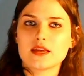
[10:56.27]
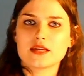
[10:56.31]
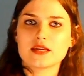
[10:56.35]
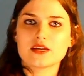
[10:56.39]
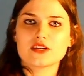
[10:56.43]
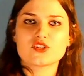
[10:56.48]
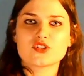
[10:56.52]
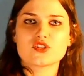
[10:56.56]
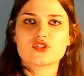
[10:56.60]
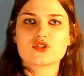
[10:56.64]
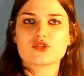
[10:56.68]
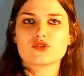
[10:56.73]

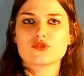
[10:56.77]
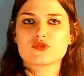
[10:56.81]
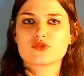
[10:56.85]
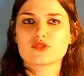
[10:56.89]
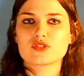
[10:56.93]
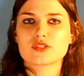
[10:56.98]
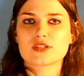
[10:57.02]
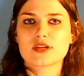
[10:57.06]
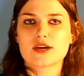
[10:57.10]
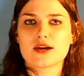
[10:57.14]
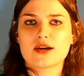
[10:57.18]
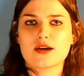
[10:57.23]
issues,
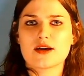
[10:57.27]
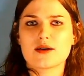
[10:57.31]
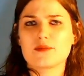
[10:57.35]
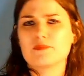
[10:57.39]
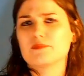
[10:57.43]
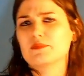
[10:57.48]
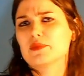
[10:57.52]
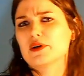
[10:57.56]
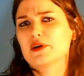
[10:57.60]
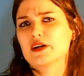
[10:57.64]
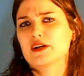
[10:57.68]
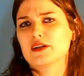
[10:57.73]

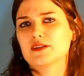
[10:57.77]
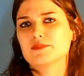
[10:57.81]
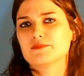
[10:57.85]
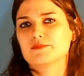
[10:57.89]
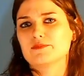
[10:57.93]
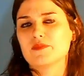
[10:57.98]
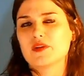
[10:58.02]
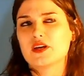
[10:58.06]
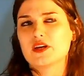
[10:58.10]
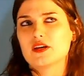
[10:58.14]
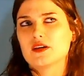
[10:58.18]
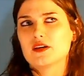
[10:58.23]
but
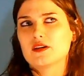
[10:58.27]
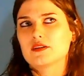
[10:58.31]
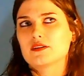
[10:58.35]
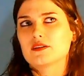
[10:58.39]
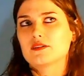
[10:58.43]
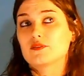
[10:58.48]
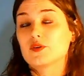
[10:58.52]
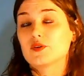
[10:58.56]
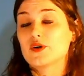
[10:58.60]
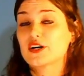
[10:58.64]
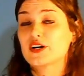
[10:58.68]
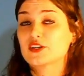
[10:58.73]

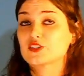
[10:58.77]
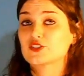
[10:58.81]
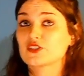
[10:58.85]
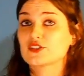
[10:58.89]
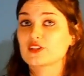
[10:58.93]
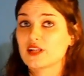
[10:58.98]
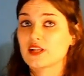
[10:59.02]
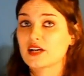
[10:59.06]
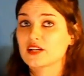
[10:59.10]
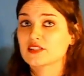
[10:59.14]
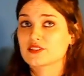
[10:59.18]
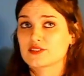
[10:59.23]
well, actually,
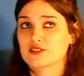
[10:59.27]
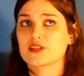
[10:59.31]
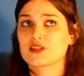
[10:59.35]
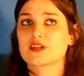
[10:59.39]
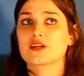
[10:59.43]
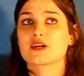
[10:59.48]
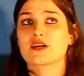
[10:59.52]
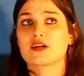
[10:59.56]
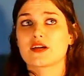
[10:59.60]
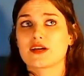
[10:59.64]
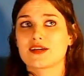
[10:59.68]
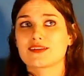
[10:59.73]
last night
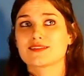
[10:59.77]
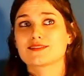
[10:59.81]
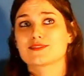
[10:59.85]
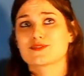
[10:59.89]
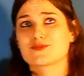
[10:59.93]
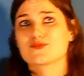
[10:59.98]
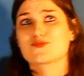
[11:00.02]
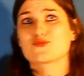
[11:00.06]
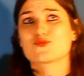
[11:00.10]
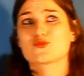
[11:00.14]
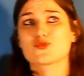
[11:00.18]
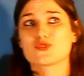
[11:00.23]
I had
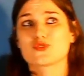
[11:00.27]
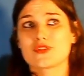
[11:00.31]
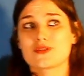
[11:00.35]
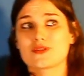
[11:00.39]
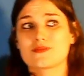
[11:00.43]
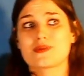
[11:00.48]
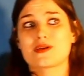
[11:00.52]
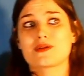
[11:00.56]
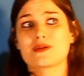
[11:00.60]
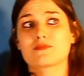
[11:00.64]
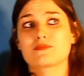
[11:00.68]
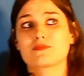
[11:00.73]
some really
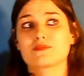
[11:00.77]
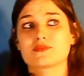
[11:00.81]
bad